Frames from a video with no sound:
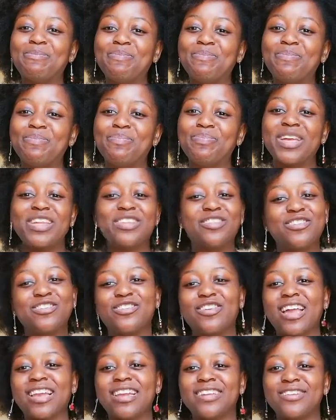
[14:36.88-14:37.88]
It's a
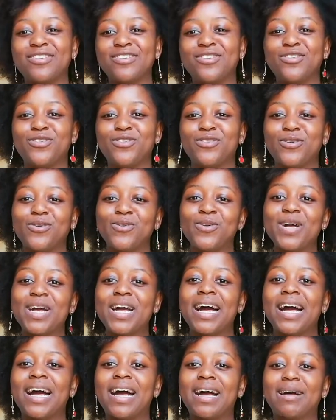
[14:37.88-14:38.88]
challenge, you know.
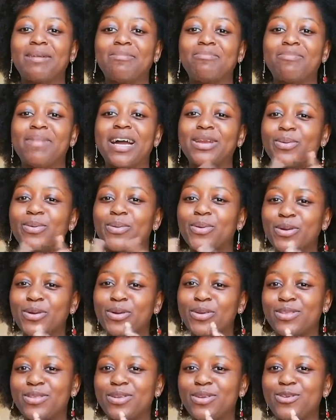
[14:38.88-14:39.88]
I know Earthy
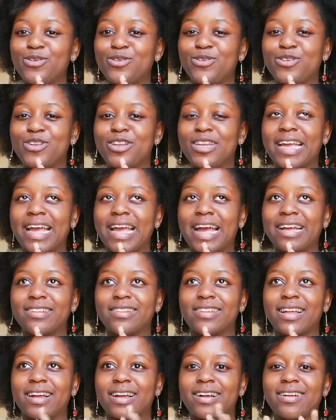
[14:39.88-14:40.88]
usually has
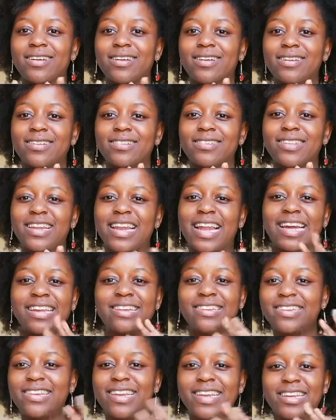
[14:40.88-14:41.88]
like it's a
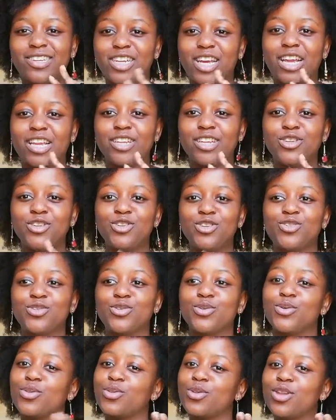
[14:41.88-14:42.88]
90-day challenge, so
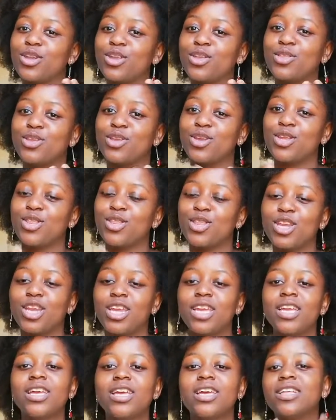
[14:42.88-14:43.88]
30
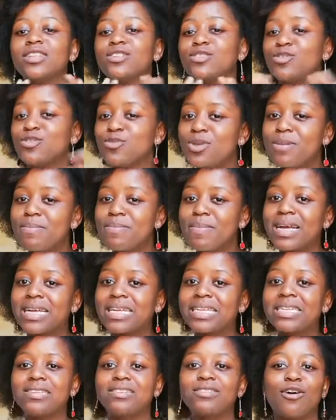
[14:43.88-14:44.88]
it's 3
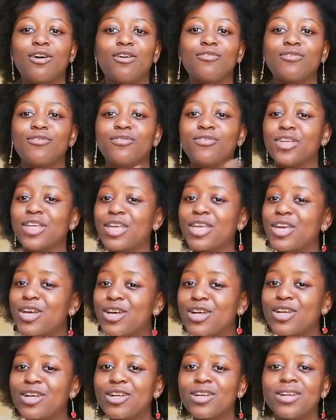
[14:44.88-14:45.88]
months of the
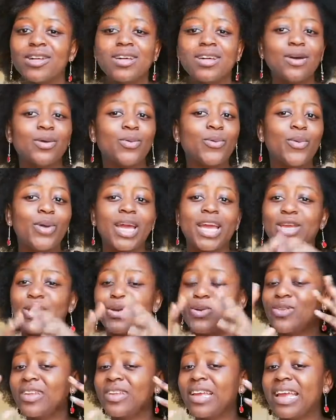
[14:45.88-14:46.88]
year where you're
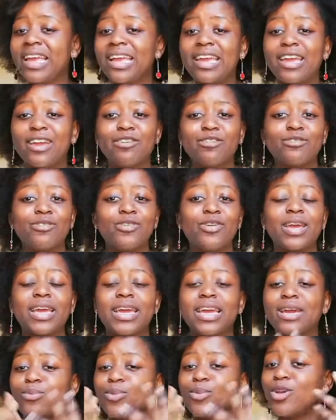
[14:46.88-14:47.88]
taking care of your hair,
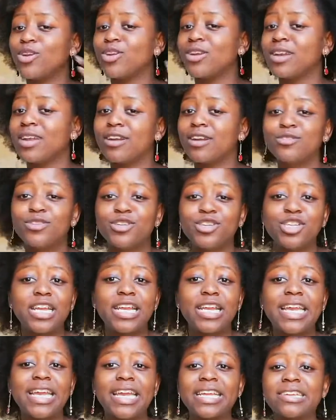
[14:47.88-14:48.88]
where you're nourishing
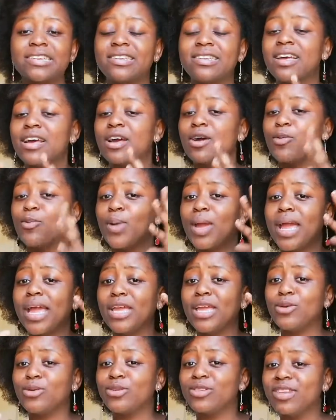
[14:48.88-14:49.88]
it, where you're
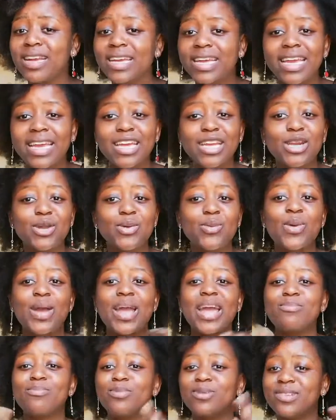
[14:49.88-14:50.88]
tucking it away,
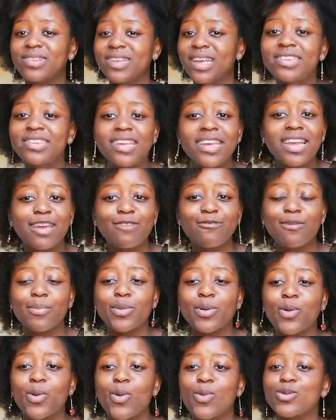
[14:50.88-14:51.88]
protecting it from the
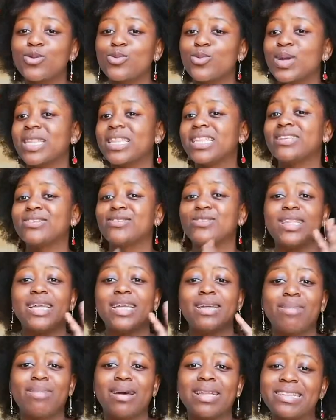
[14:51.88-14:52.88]
cold weather, so that by
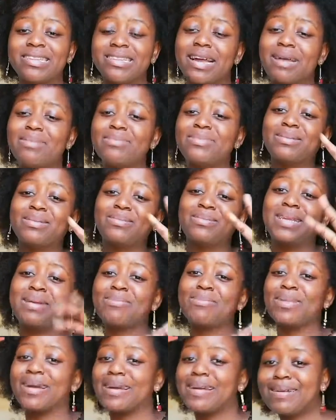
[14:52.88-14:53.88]
the time September
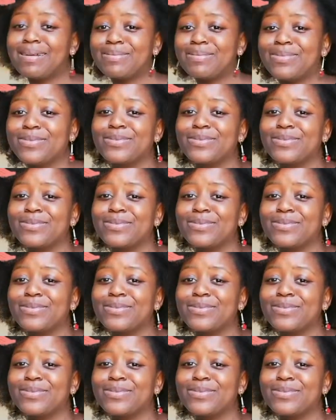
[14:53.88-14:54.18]
comes,